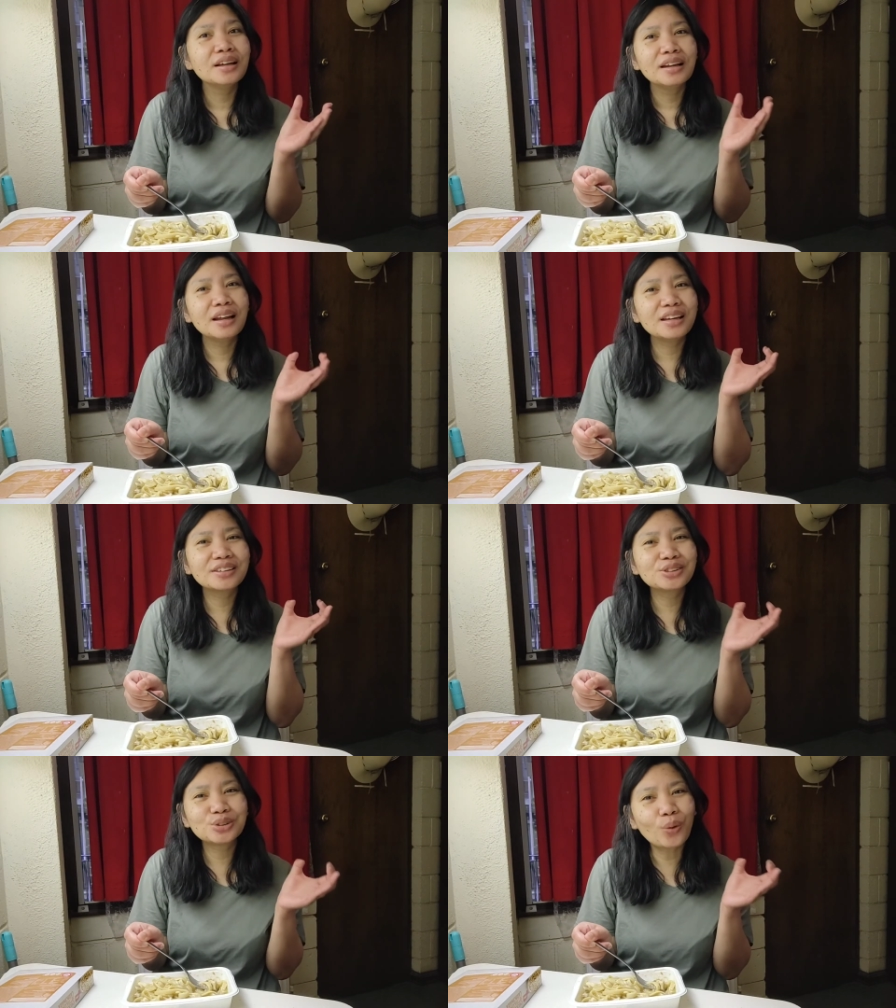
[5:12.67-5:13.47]
like
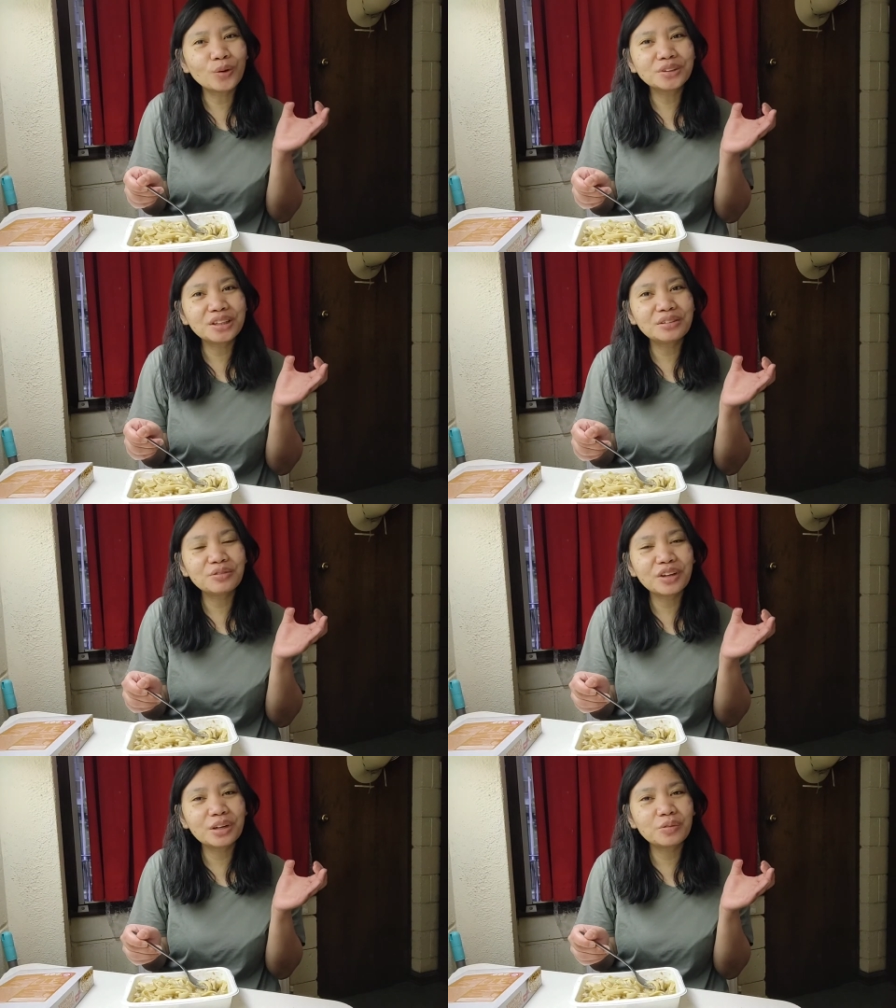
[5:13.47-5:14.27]
salty in
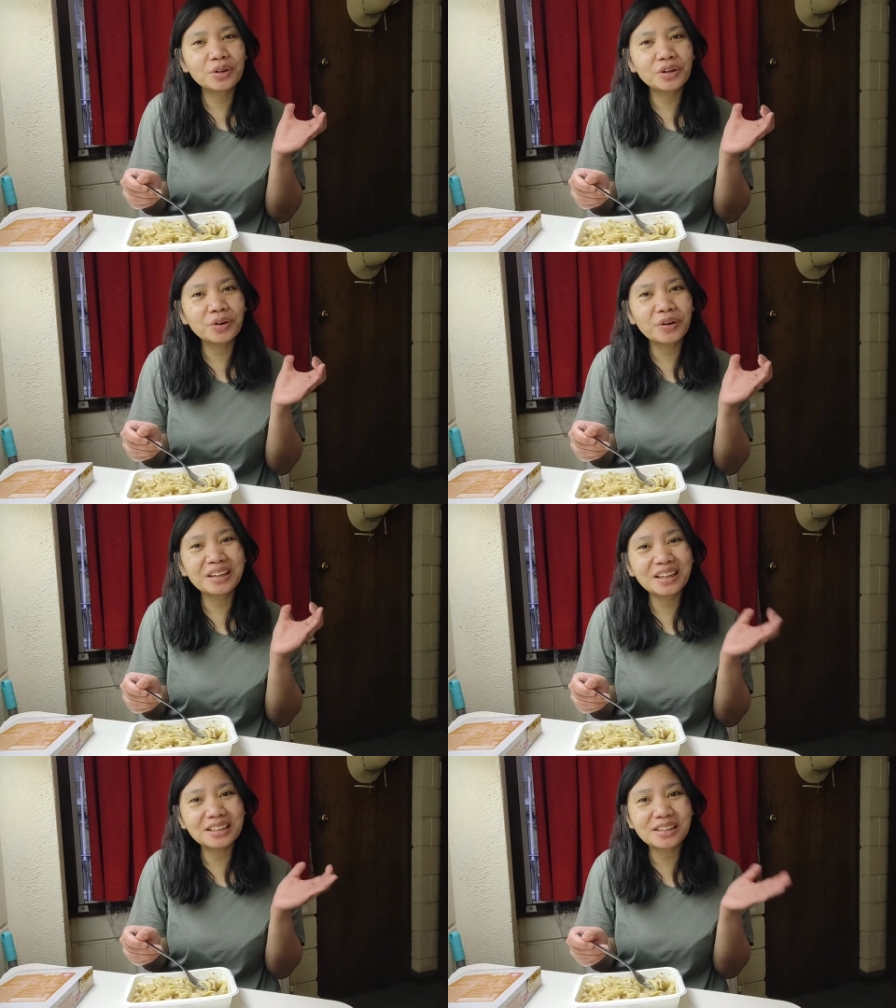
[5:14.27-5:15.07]
flavor, or
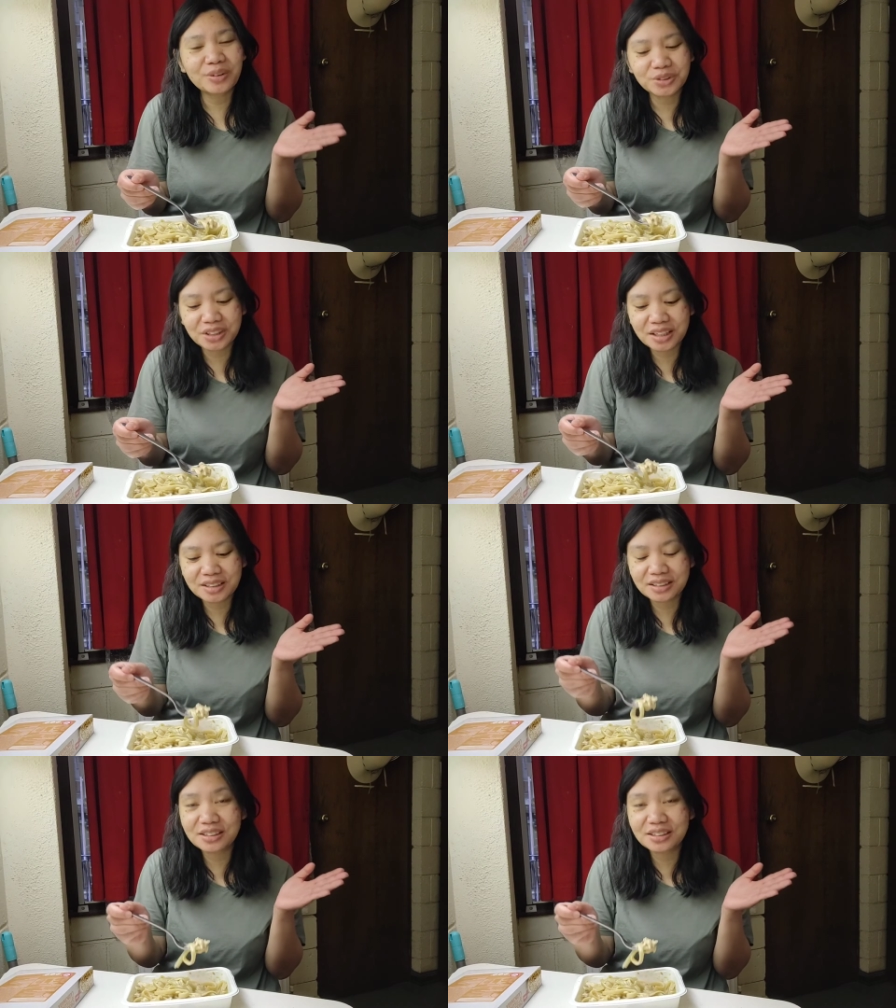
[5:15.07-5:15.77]
at least I could taste it.